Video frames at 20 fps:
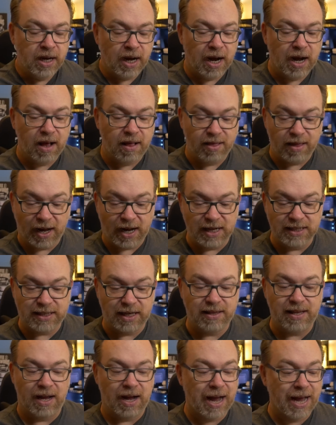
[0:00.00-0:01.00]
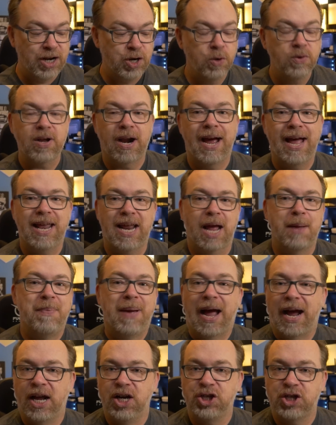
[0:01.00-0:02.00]
Uh, like I said, I knew I had a
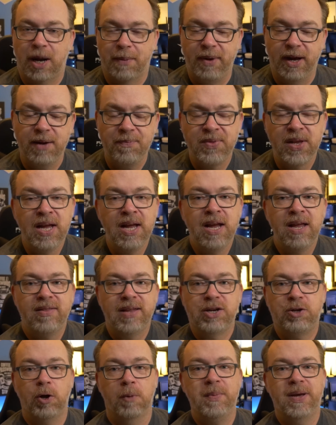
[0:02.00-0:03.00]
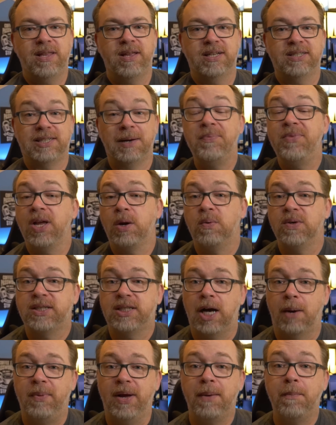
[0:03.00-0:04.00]
package coming. They told me that something was
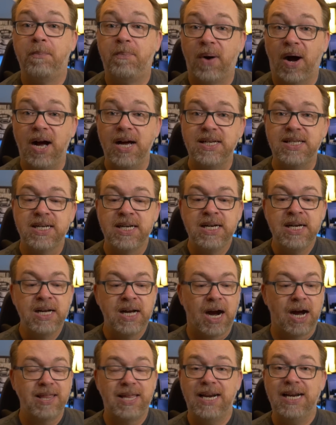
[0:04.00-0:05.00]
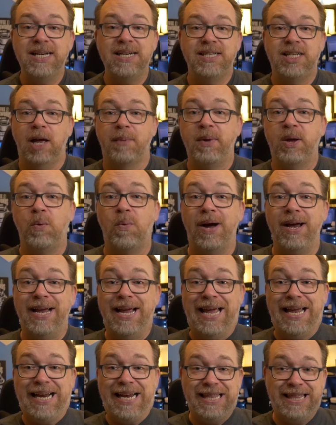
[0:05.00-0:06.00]
coming, but uh, they didn't tell me what
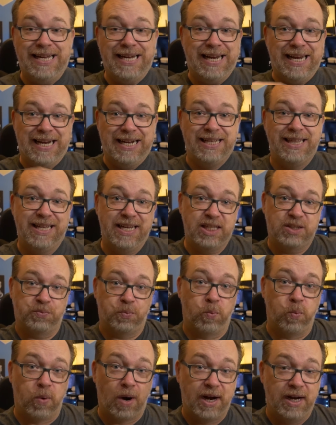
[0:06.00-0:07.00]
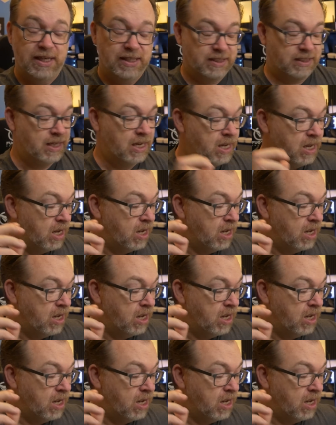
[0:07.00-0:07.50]
anything in this was.